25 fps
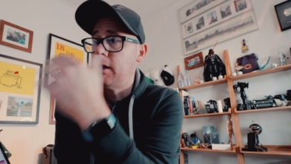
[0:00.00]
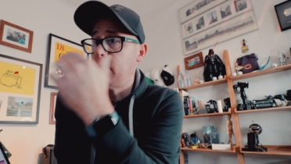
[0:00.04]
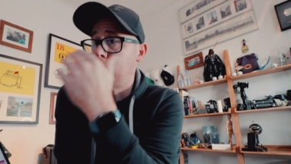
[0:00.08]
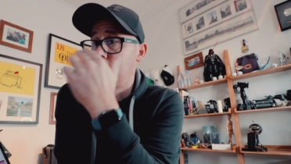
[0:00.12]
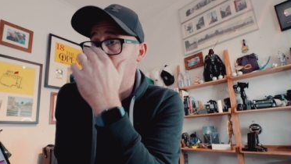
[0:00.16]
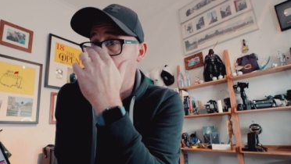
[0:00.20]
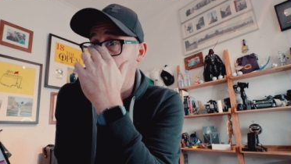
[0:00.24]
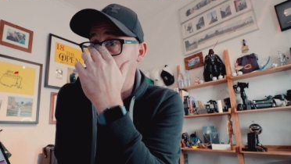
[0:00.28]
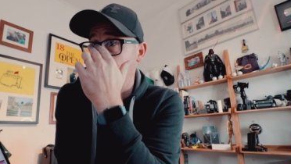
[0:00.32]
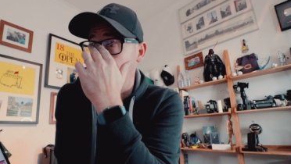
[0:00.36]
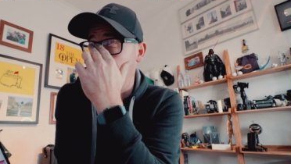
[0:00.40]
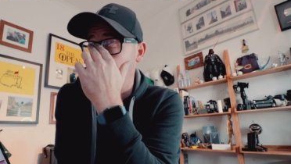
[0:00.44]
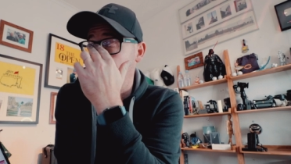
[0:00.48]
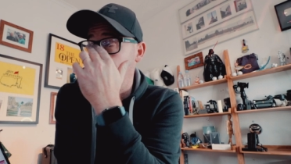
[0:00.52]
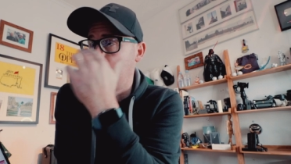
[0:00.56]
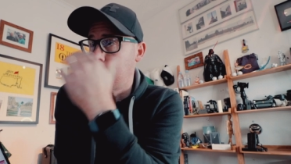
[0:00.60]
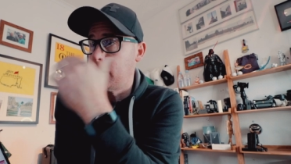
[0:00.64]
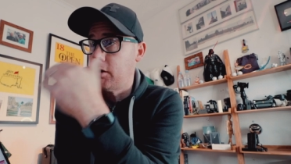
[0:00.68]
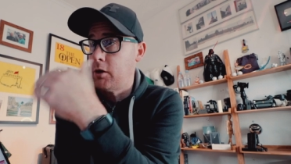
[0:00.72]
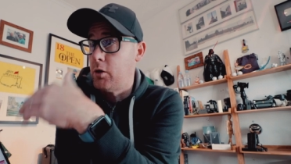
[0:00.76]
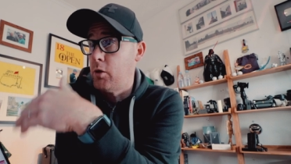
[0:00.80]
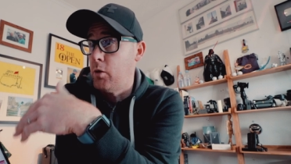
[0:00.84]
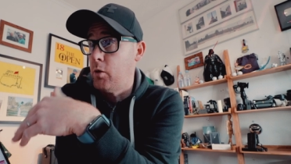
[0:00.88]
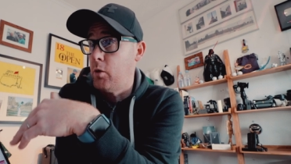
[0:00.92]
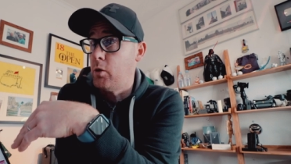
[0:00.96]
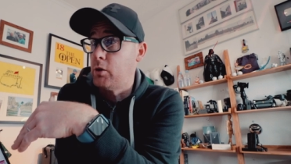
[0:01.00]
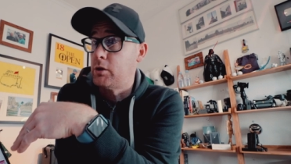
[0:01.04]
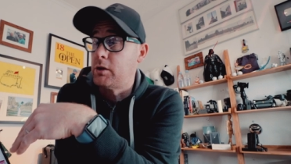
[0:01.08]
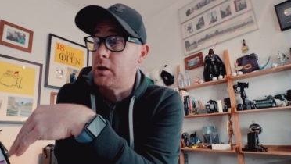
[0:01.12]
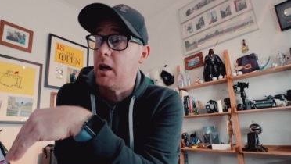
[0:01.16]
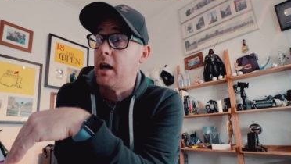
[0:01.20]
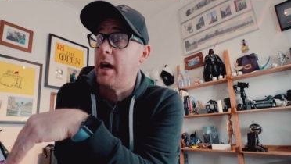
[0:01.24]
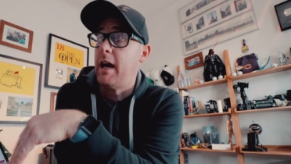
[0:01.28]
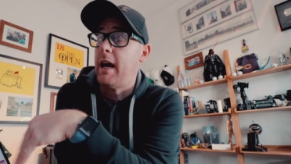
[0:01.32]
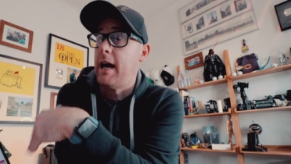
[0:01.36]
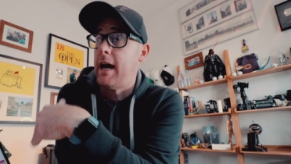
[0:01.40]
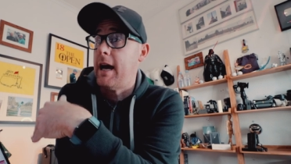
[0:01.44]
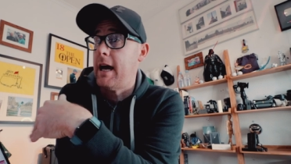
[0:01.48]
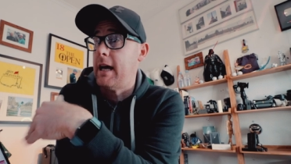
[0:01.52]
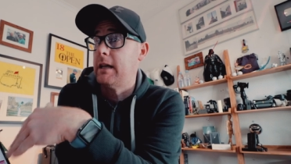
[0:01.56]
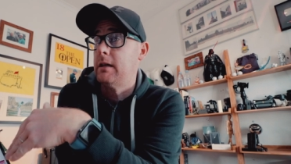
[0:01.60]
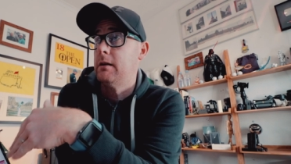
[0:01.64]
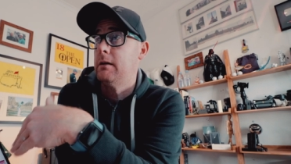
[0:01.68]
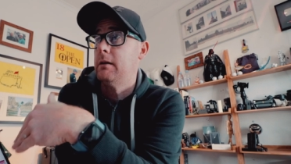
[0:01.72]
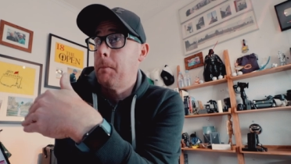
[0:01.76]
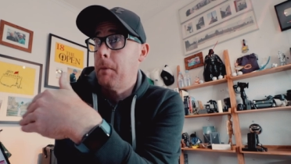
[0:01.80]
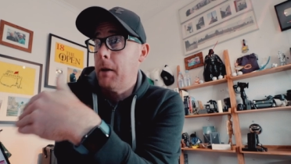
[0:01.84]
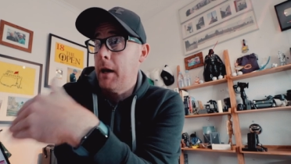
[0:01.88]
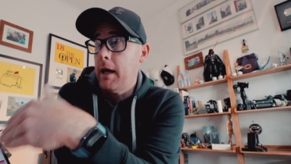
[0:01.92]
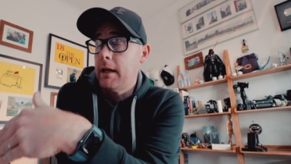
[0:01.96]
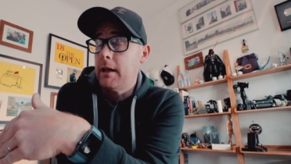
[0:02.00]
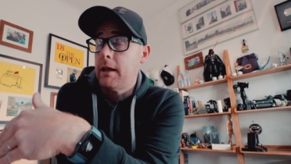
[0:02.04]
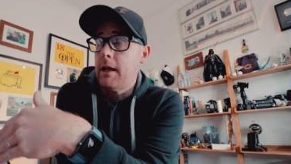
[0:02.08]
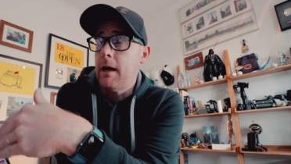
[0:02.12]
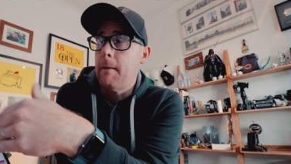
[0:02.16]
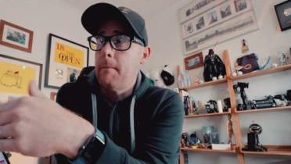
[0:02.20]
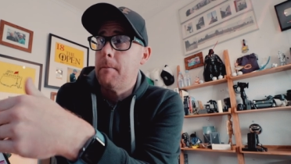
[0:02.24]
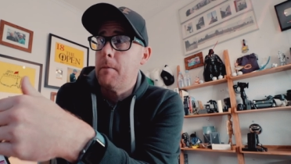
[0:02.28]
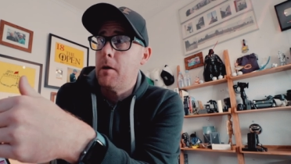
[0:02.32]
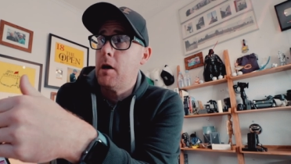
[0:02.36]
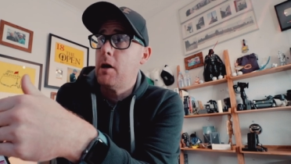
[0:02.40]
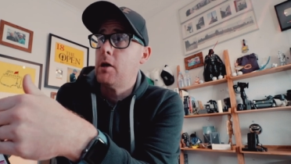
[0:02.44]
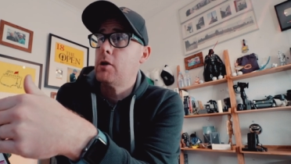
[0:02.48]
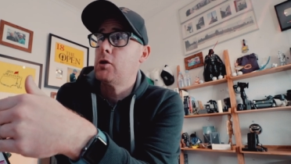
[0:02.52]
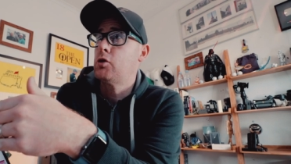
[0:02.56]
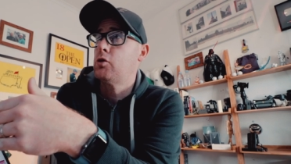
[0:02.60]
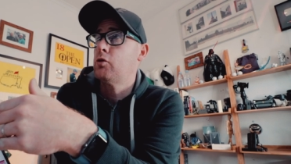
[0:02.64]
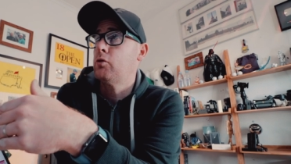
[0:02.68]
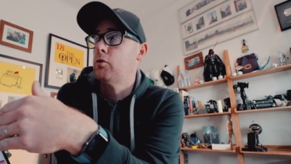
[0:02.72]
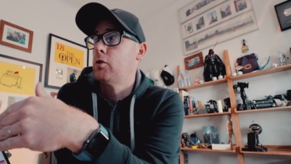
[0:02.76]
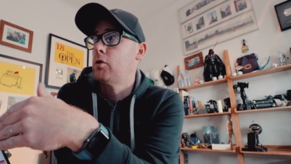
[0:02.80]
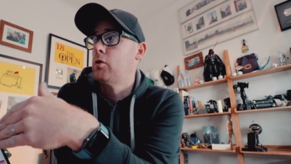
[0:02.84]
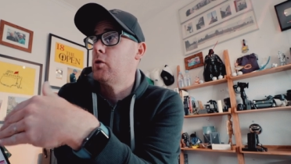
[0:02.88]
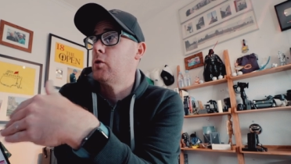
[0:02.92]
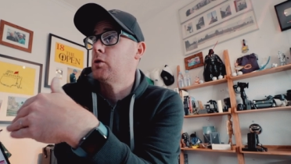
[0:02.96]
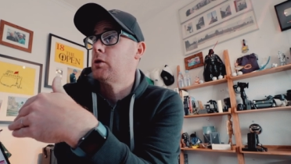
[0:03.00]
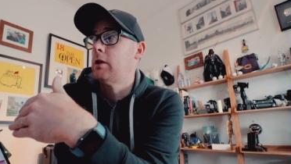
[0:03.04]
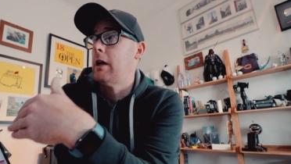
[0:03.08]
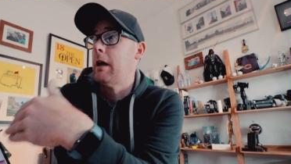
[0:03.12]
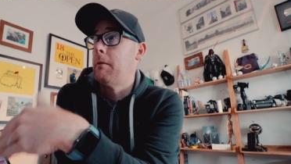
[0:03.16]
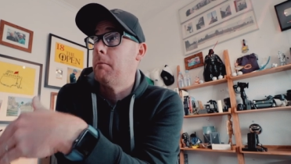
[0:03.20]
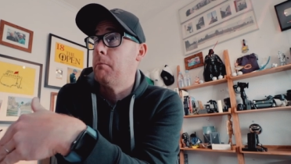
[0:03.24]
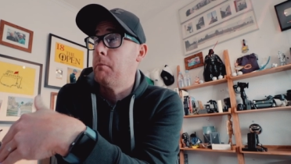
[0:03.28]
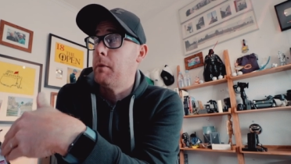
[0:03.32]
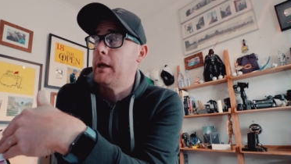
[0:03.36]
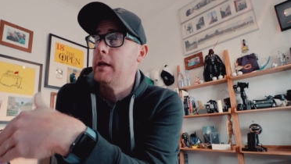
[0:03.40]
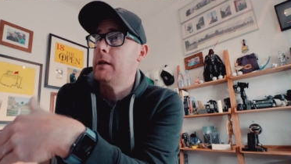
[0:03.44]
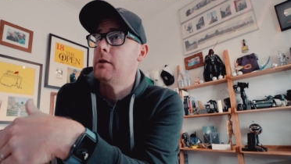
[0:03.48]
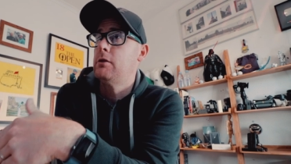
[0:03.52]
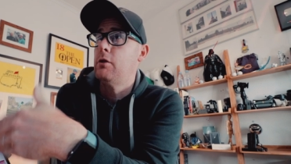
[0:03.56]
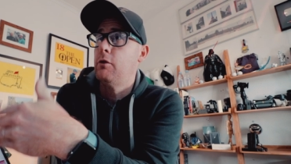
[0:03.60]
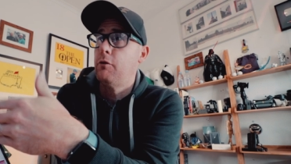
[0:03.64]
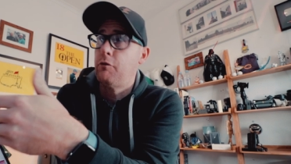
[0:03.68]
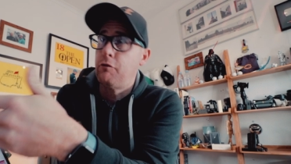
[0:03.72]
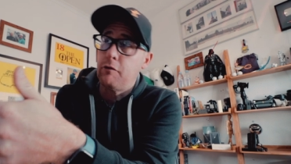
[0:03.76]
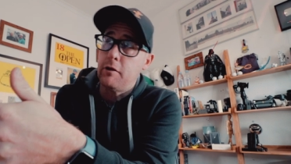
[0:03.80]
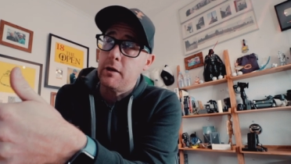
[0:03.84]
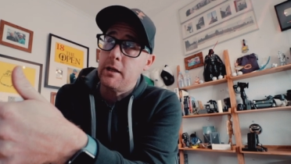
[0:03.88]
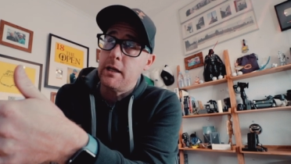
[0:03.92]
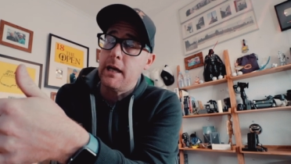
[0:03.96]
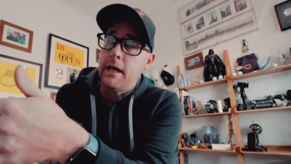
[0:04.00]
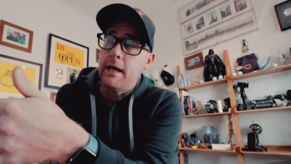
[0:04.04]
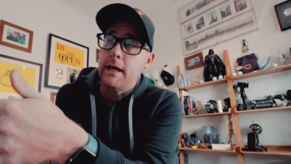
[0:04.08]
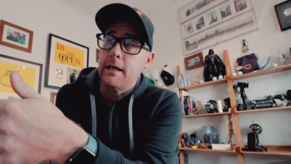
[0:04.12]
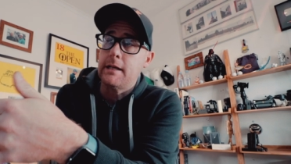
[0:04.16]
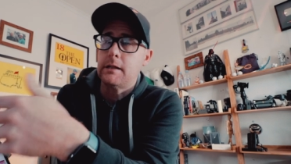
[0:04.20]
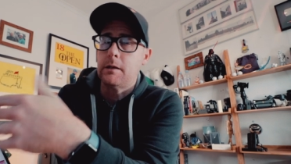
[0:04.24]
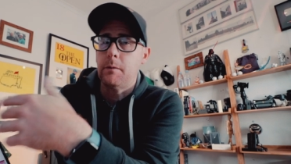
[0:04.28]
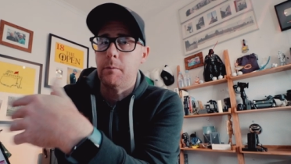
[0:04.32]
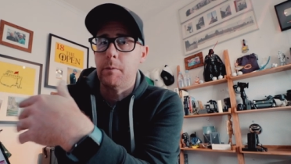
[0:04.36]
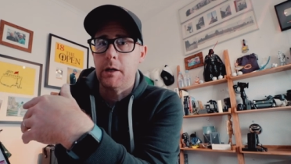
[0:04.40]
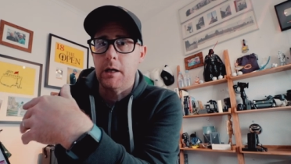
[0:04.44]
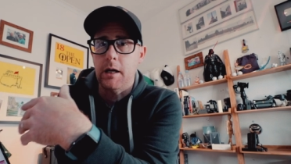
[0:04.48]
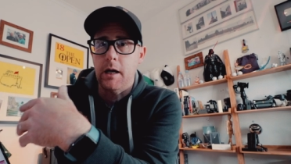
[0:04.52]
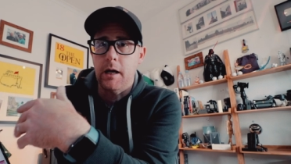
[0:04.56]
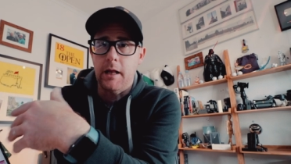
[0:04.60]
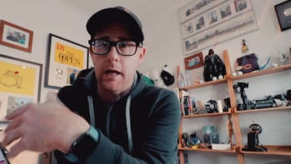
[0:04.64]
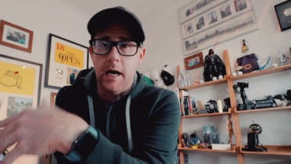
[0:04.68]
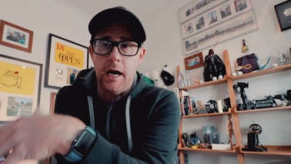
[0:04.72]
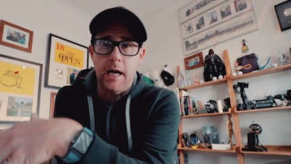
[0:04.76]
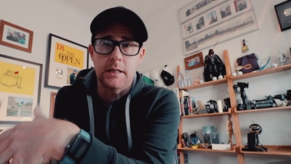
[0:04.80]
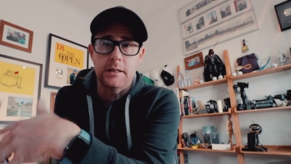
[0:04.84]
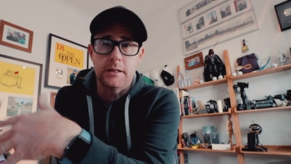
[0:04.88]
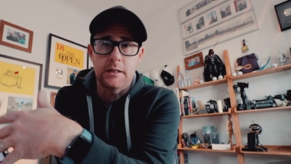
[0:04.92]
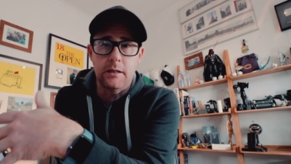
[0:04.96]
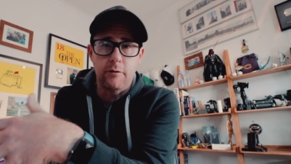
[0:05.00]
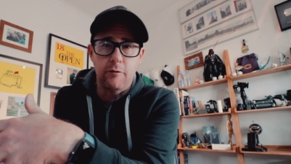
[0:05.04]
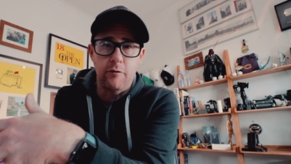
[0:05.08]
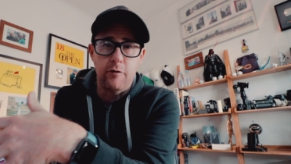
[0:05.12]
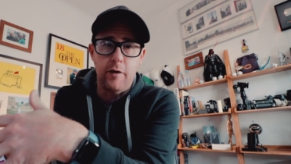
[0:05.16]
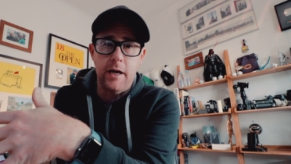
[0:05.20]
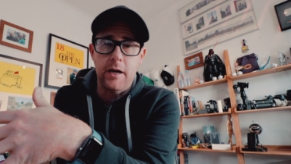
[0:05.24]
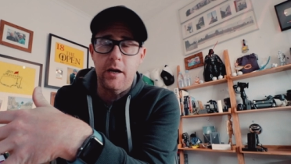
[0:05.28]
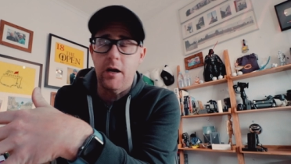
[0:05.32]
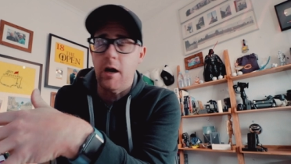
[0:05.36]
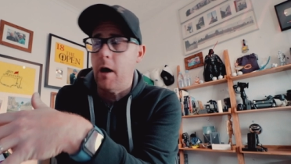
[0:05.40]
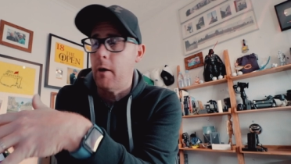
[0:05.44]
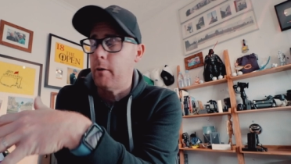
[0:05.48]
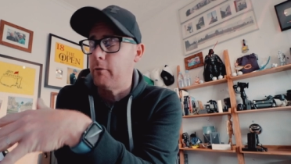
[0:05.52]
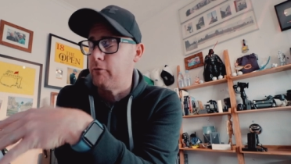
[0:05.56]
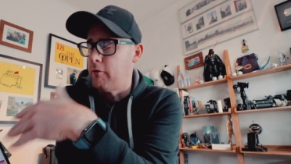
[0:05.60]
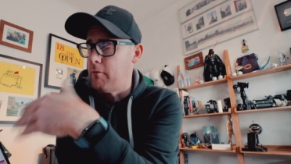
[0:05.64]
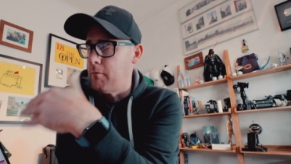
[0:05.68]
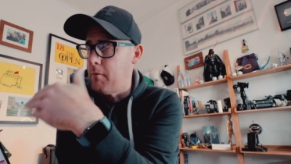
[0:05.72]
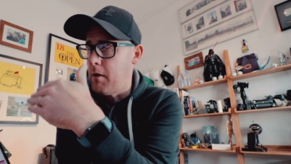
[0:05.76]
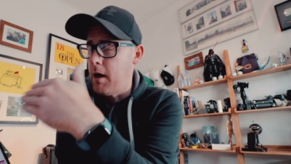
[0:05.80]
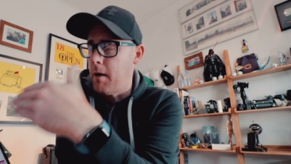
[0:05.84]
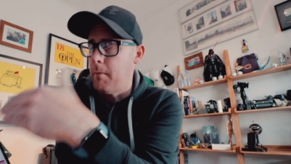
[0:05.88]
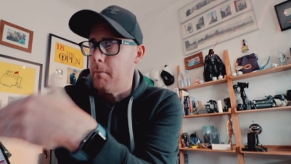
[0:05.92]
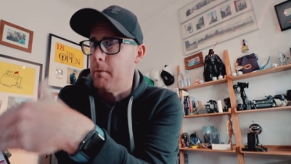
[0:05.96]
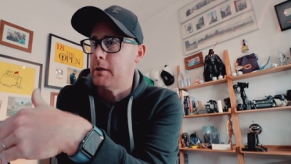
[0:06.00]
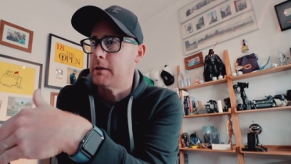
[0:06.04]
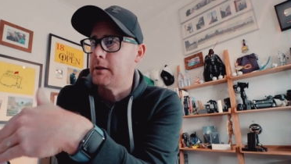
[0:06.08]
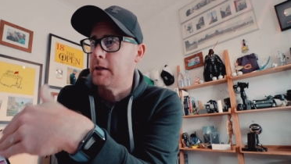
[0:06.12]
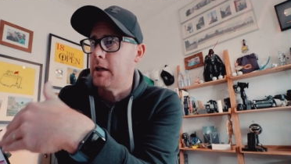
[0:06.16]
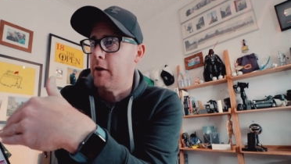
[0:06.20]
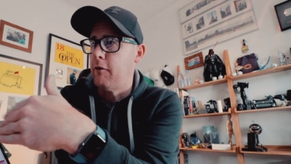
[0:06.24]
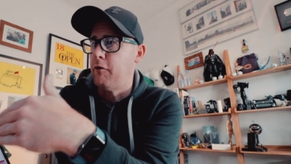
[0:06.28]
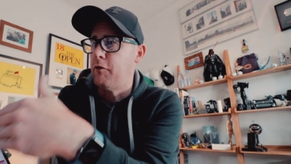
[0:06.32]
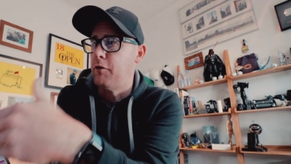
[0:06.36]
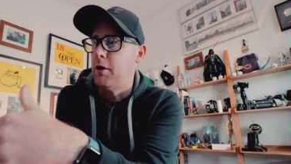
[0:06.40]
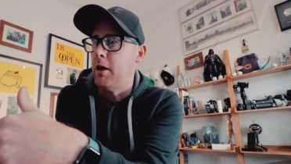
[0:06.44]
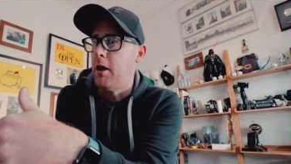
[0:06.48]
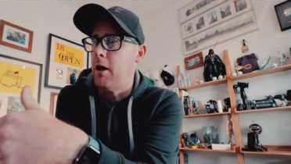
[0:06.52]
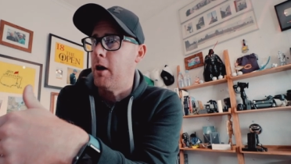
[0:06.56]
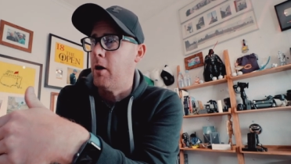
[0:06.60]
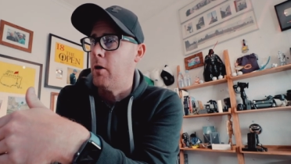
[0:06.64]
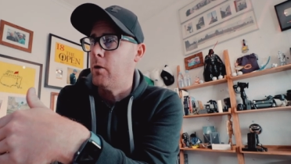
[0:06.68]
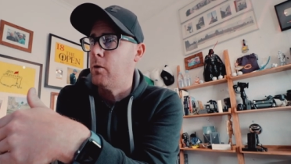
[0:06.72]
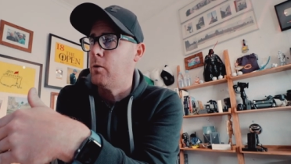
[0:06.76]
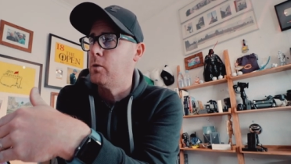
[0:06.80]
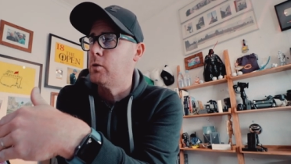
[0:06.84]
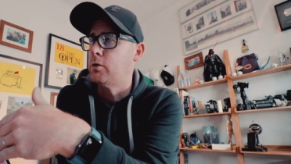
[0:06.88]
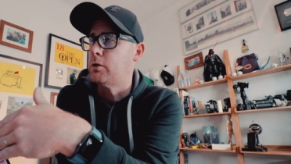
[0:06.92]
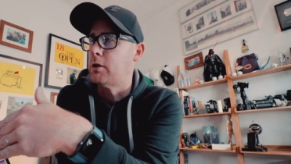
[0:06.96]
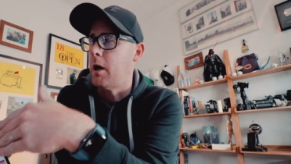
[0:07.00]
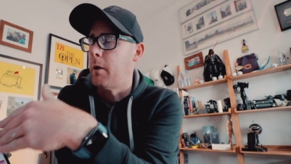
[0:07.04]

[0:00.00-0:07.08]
Certainly if it was a course that I hadn't played that much or a course I hadn't been to for a year, something like that as an event, I would remind myself of the holes.